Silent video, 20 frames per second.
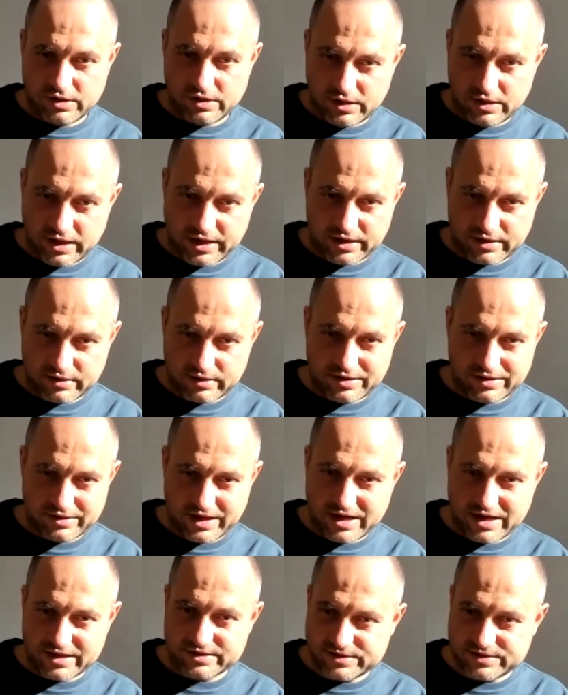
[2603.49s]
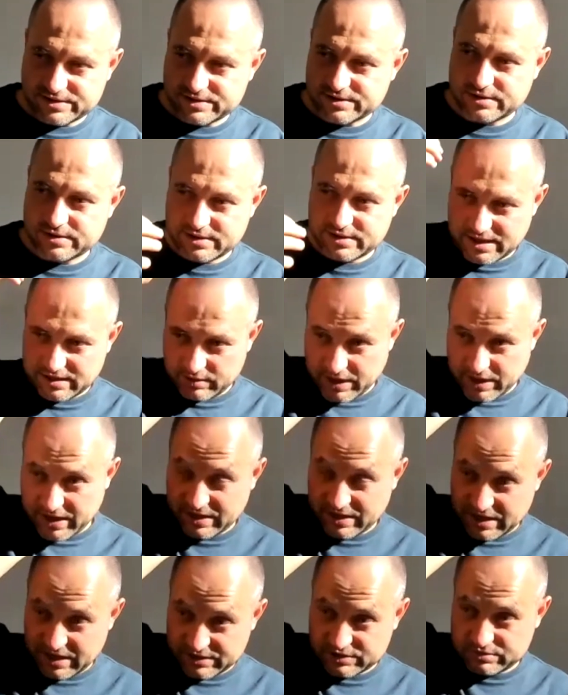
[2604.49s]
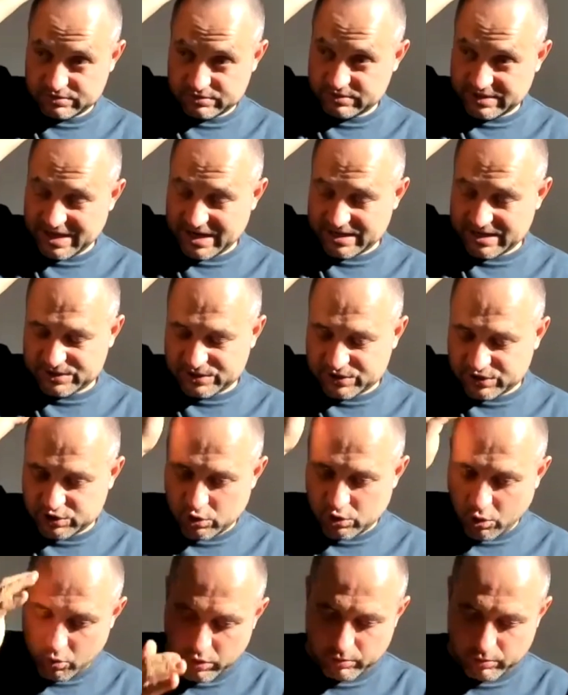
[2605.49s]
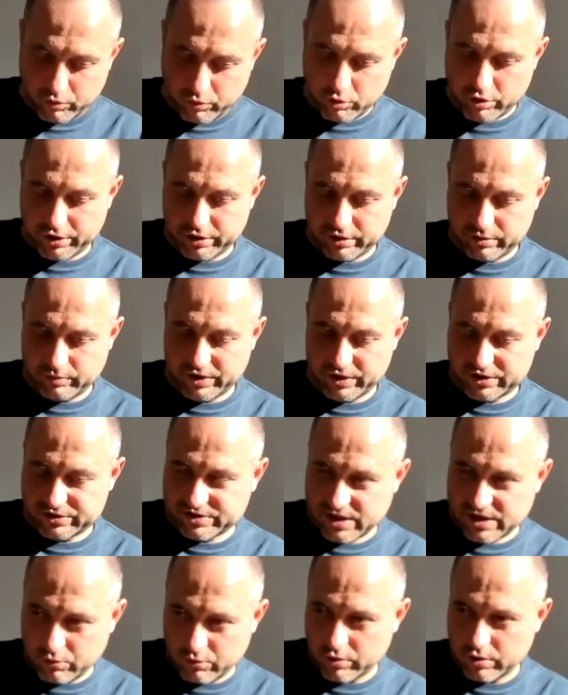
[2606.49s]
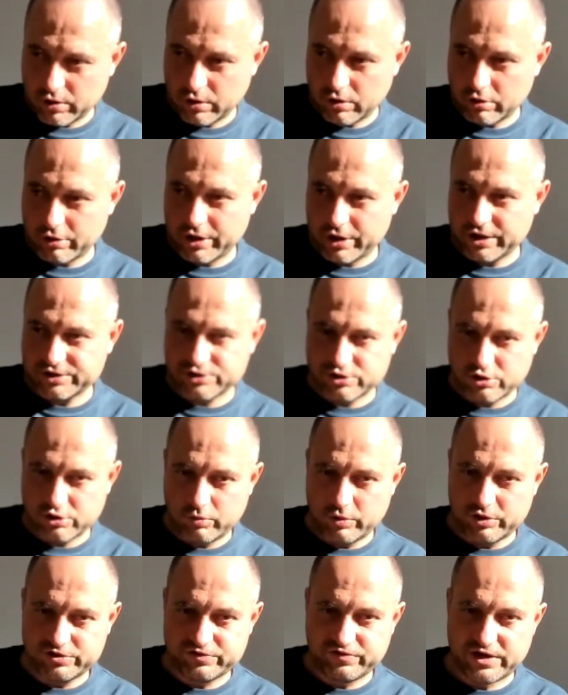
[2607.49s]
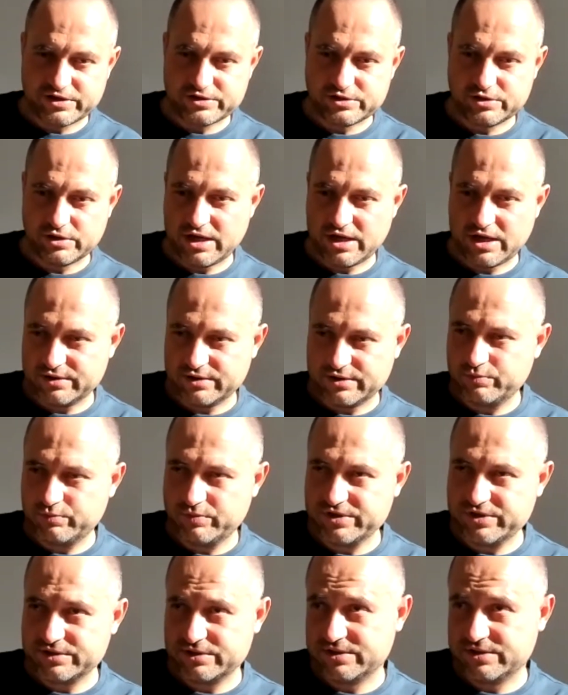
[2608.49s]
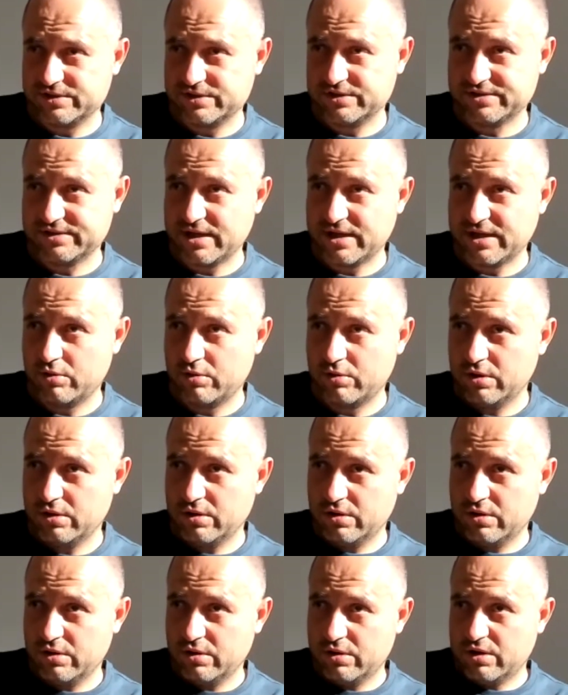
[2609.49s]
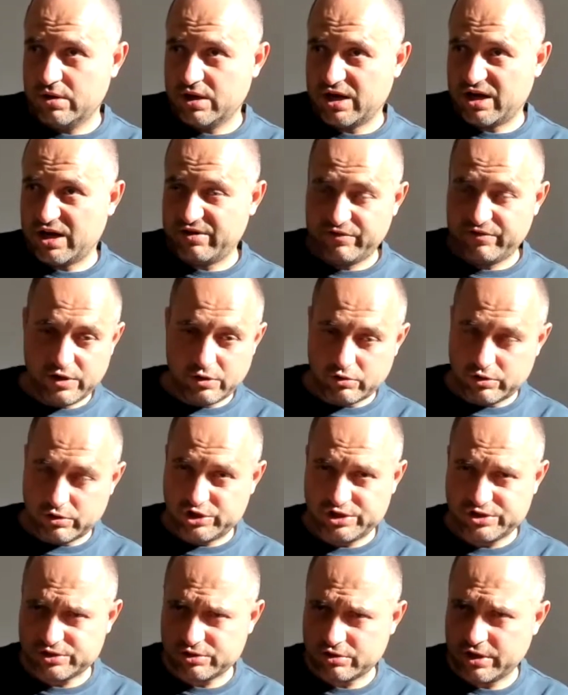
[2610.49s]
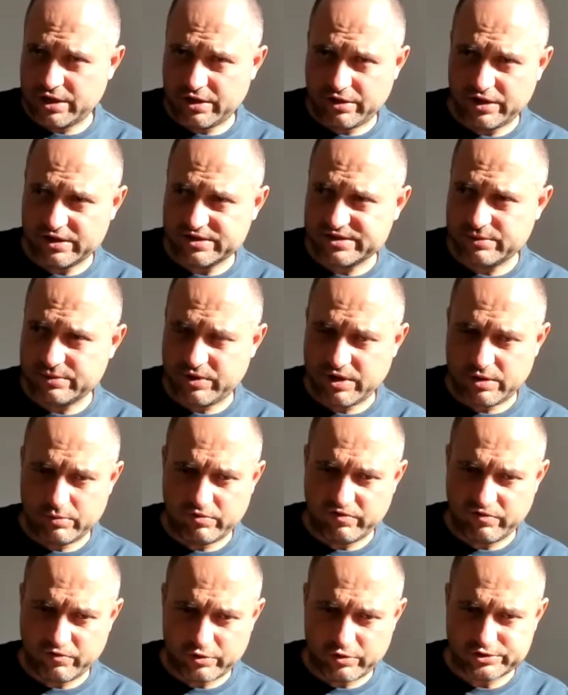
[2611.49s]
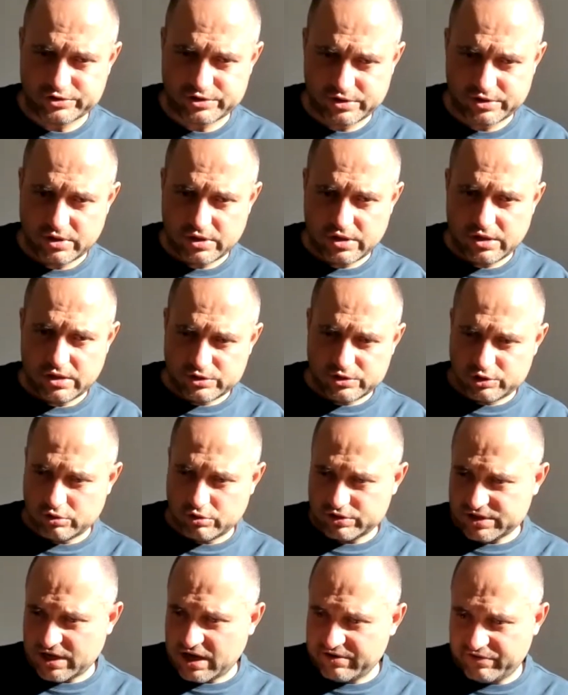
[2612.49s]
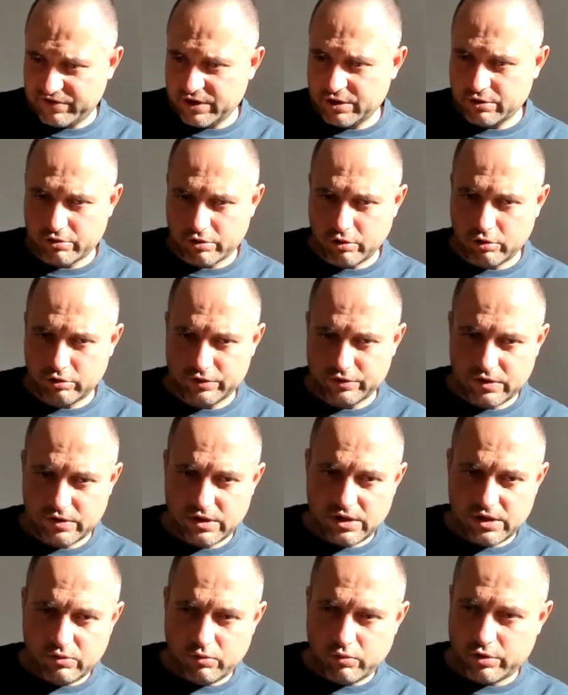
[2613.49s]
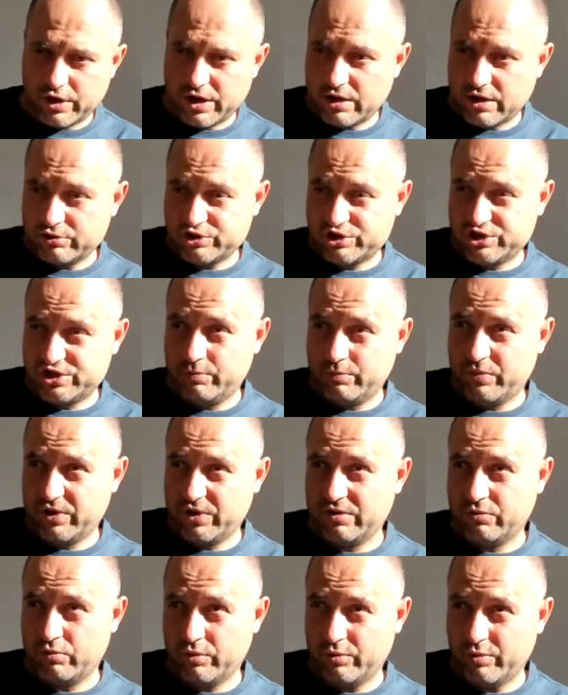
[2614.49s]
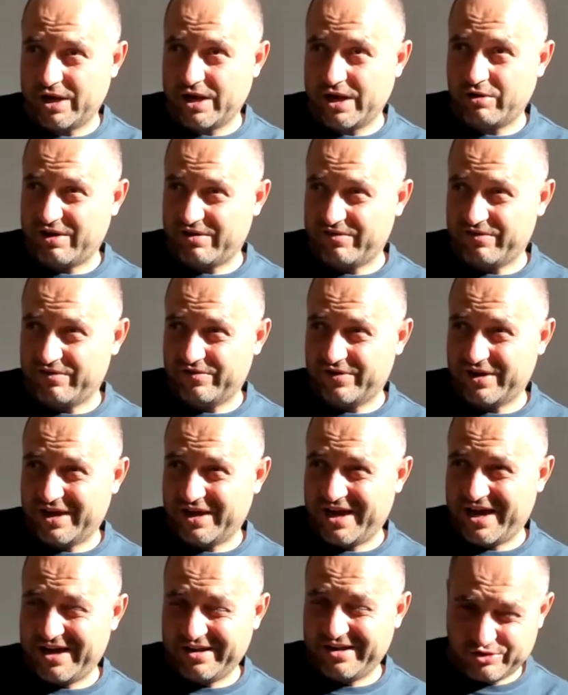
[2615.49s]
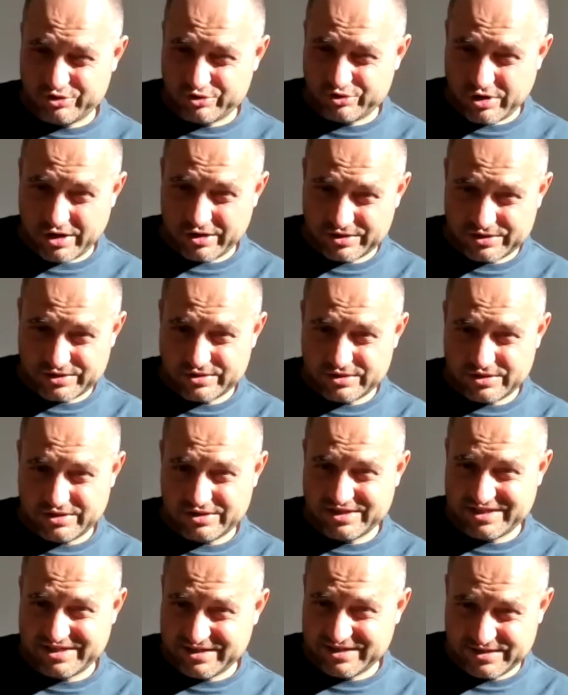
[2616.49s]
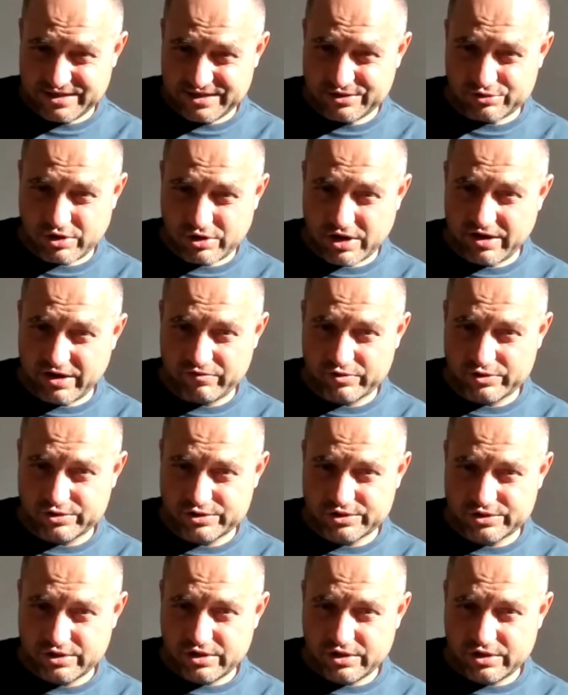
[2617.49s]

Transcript: Like that is and that is so important because now we're learning so much faster. Like this business is now half a year. She started, I think, September 1st. So it's half a year old. We're now shipping. We now have 8 trucks, 16 drivers.